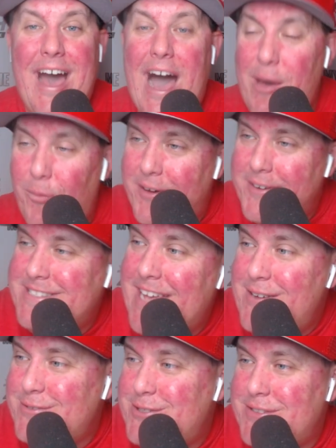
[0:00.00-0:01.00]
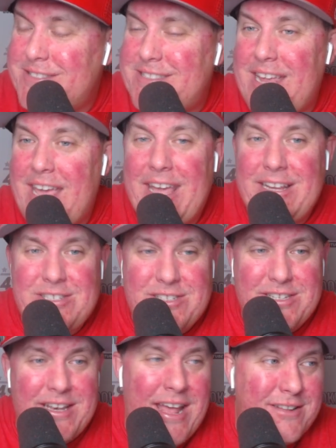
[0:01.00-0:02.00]
I walked down to the stage
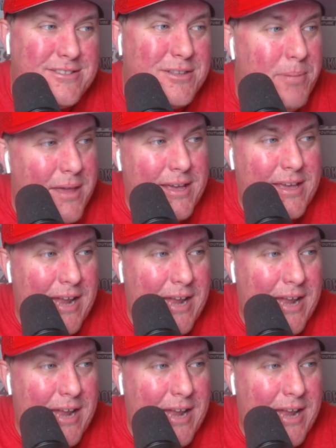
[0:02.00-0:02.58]
to announce the pick,